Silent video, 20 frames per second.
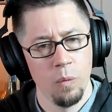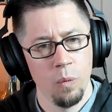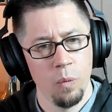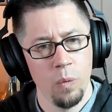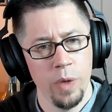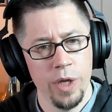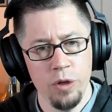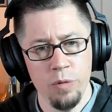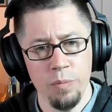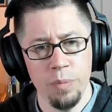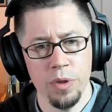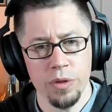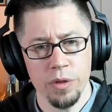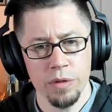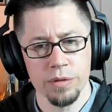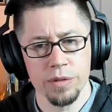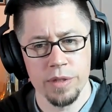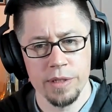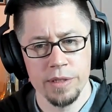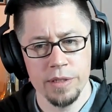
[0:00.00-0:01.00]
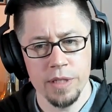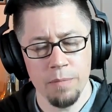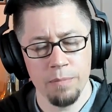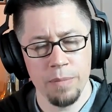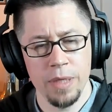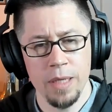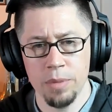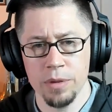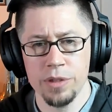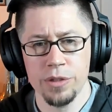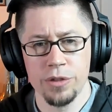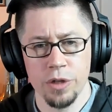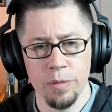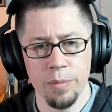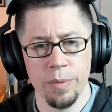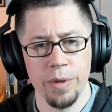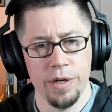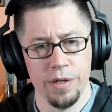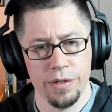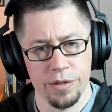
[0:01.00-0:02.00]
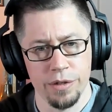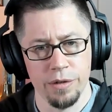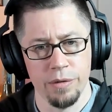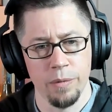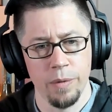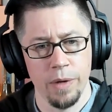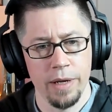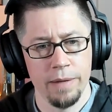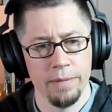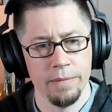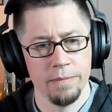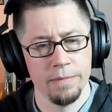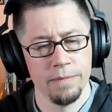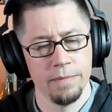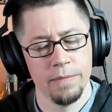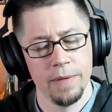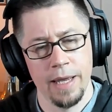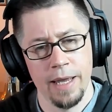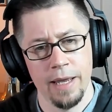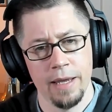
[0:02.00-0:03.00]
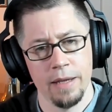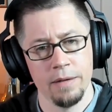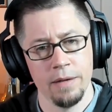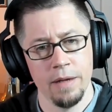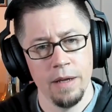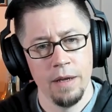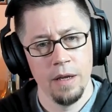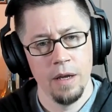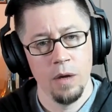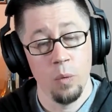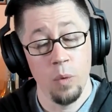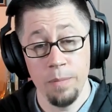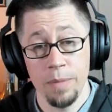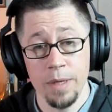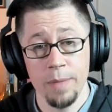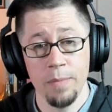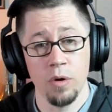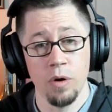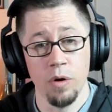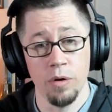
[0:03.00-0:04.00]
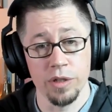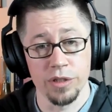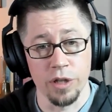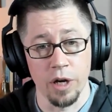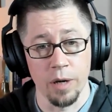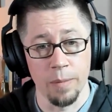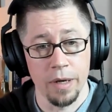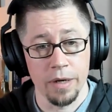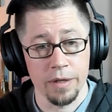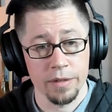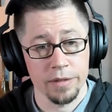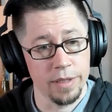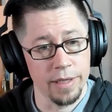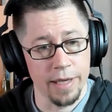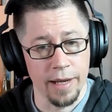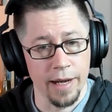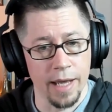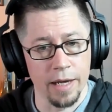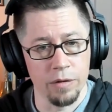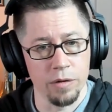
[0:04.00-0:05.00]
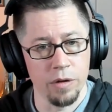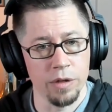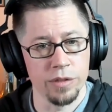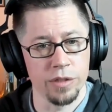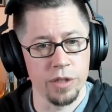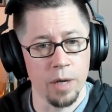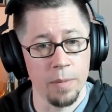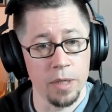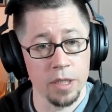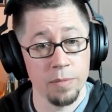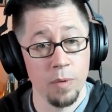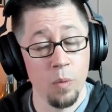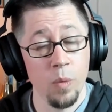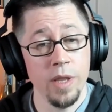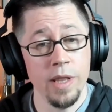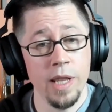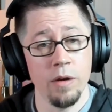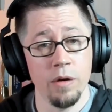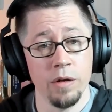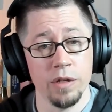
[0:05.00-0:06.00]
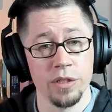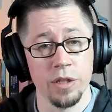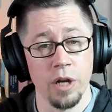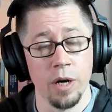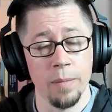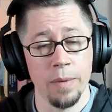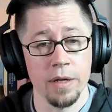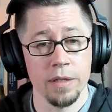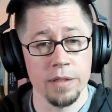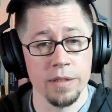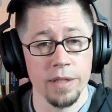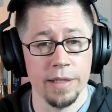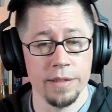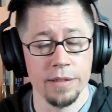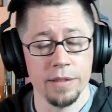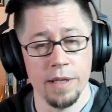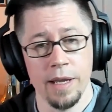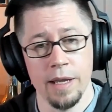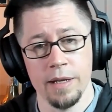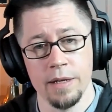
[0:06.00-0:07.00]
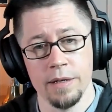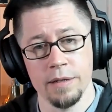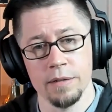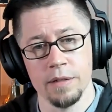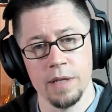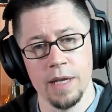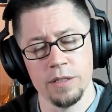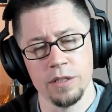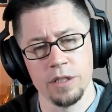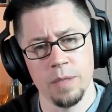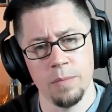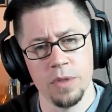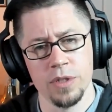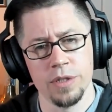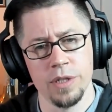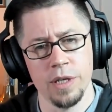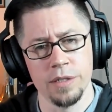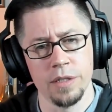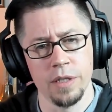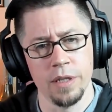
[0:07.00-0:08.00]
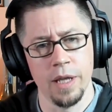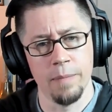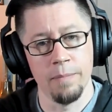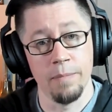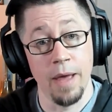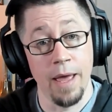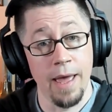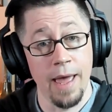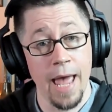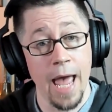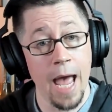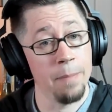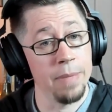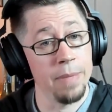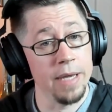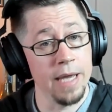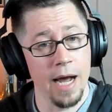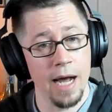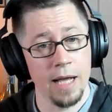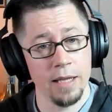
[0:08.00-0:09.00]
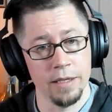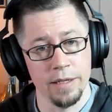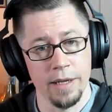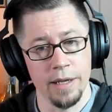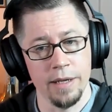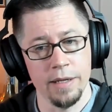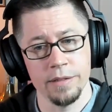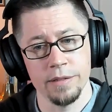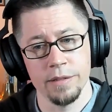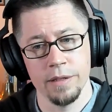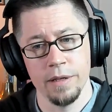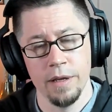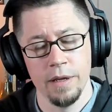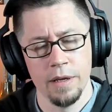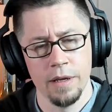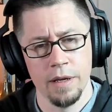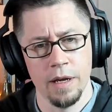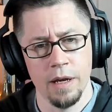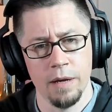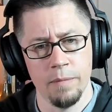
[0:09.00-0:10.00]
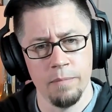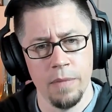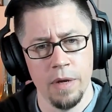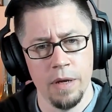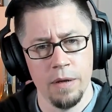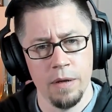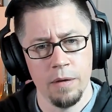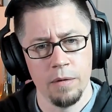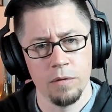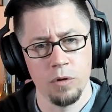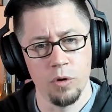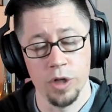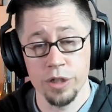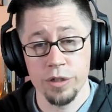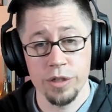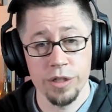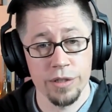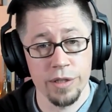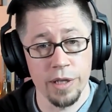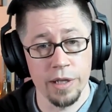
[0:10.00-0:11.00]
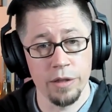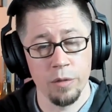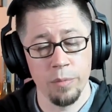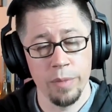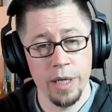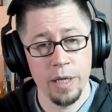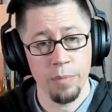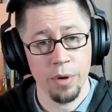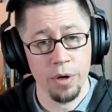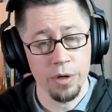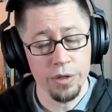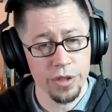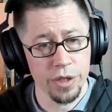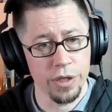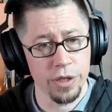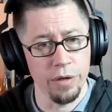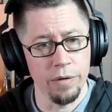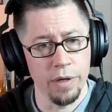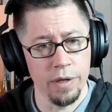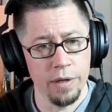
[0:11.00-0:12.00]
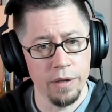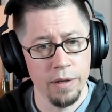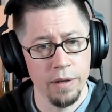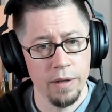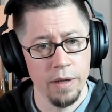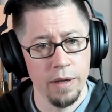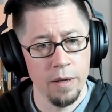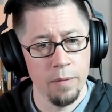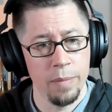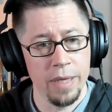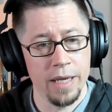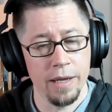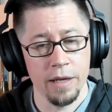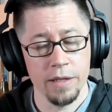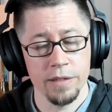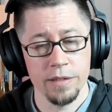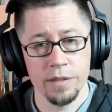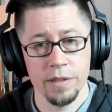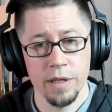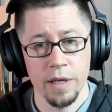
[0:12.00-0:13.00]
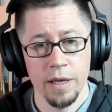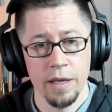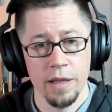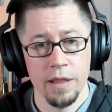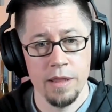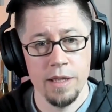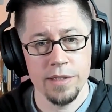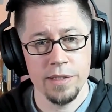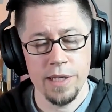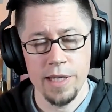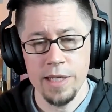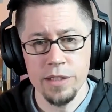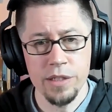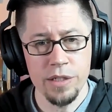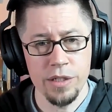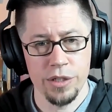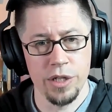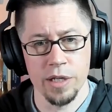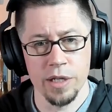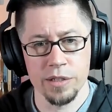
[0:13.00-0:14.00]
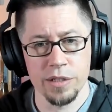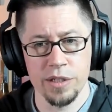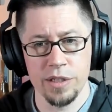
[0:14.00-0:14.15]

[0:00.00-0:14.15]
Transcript: when you put those things up, people interpret it a certain way. And when people go to Starbucks, again, I don't go to Starbucks, but when they go to Starbucks and someone says to them, "Happy holidays," Christians think they're being persecuted because this isn't just